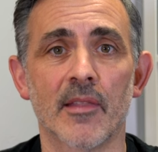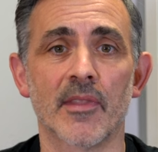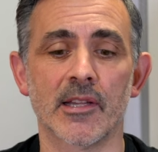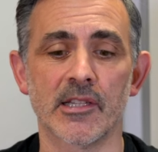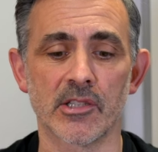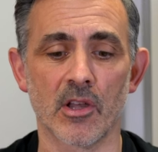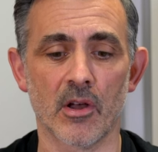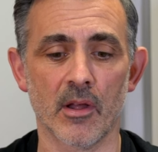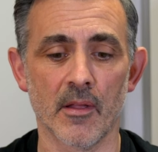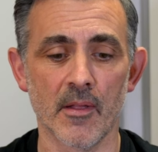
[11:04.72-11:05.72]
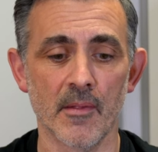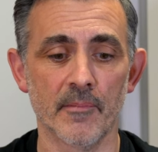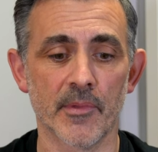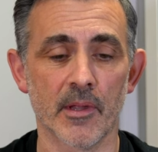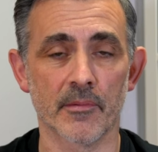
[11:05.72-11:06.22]
And then he's got
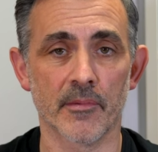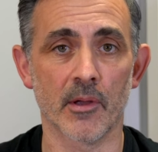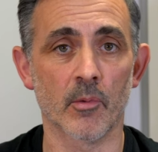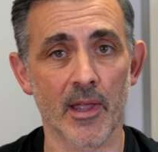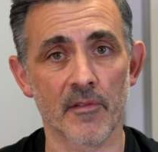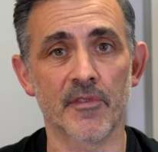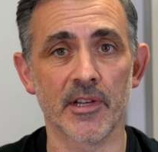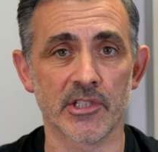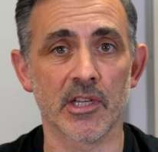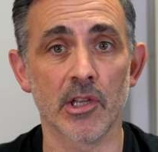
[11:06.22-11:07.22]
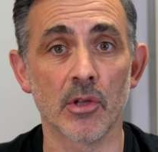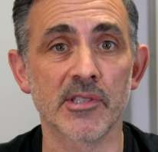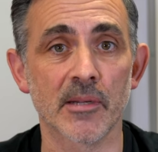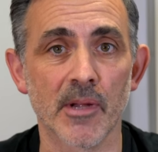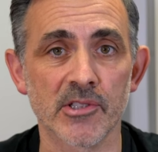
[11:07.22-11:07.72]
a, a way of finishing
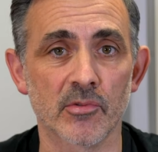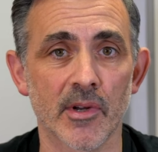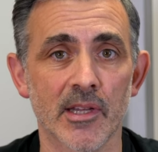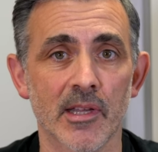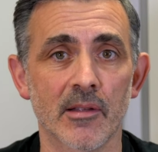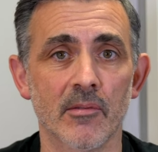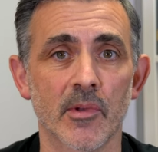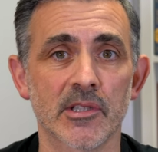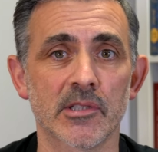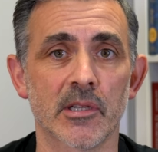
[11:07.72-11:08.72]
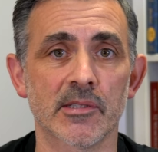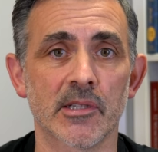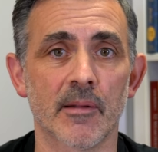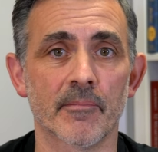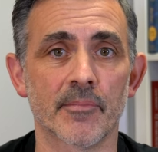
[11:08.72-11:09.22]
using muscle reading, which is
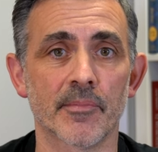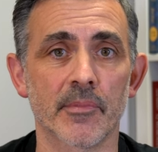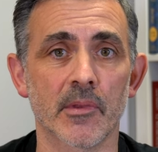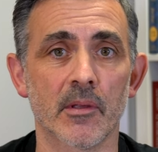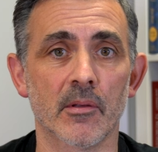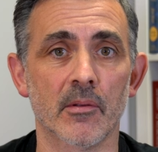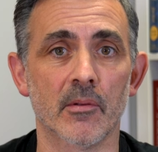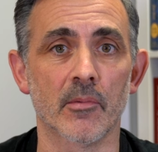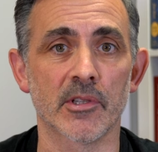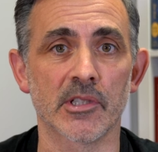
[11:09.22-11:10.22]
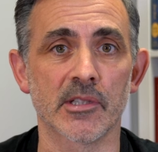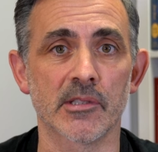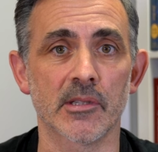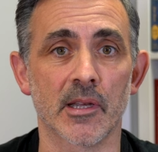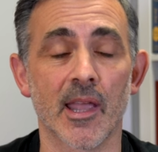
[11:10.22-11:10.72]
um, which
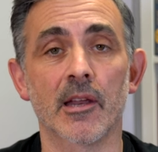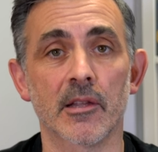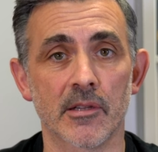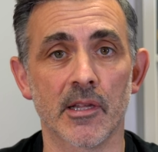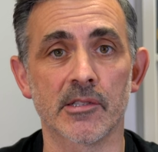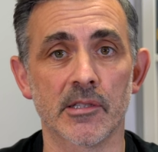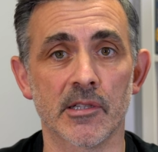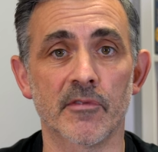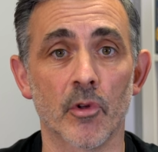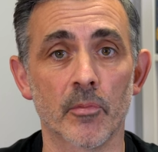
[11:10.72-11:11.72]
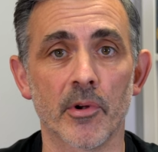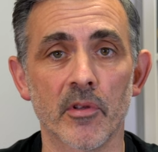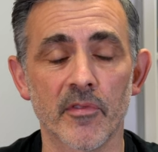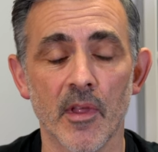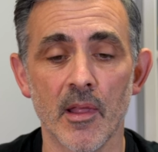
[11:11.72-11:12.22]
is again a, it's it's
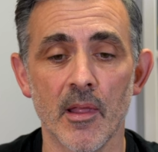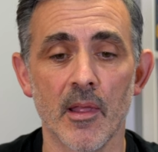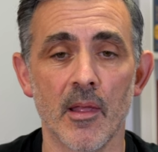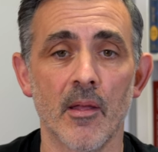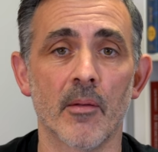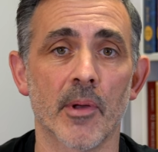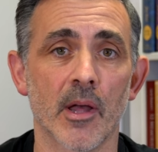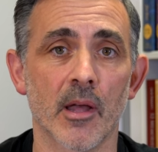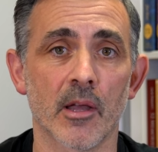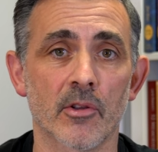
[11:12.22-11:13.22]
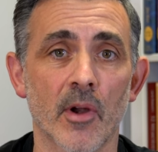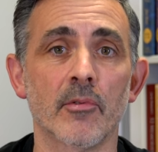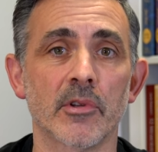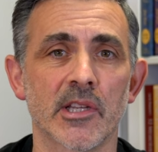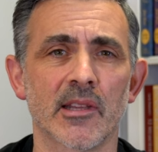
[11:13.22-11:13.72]
foolproof. But a uh, great
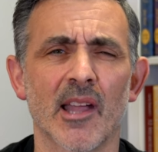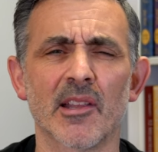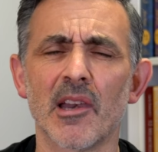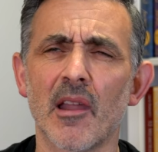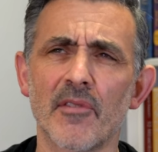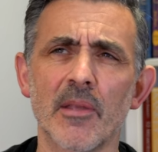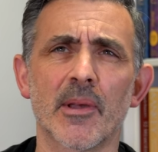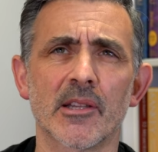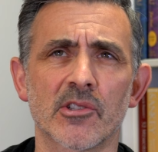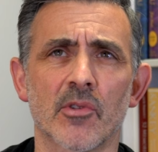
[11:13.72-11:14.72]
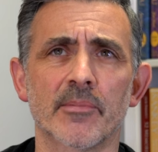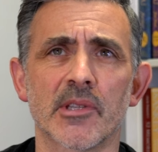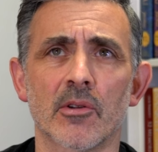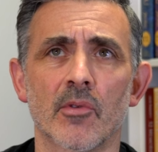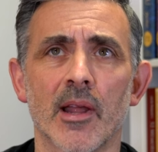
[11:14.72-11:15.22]
routine that, and a lovely bit of
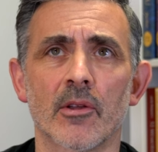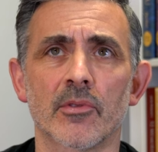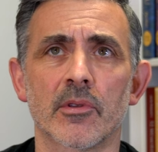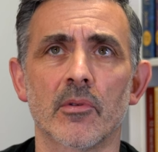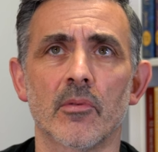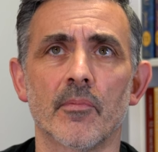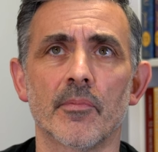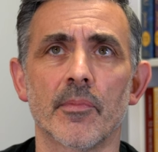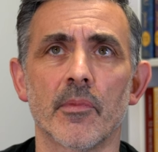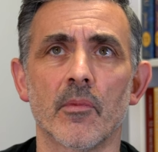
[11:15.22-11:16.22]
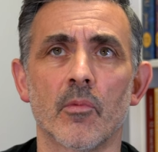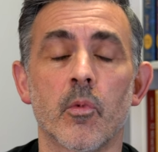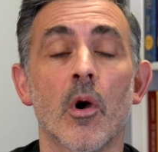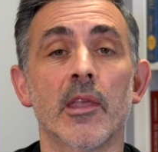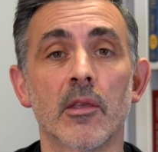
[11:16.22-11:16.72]
scripting around
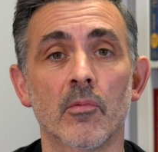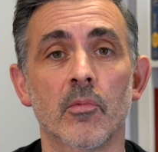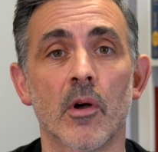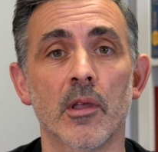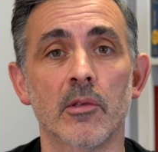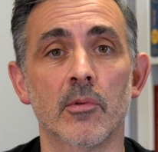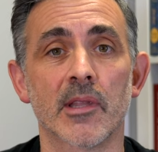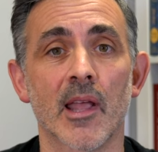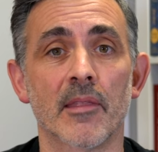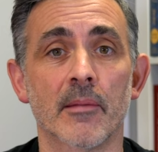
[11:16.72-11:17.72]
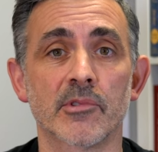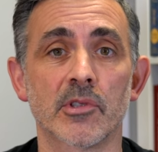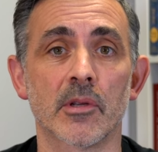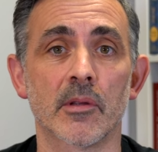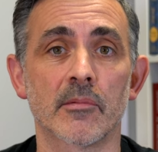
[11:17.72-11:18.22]
why why you would get them
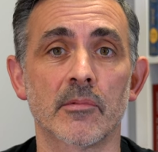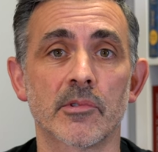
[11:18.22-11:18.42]
to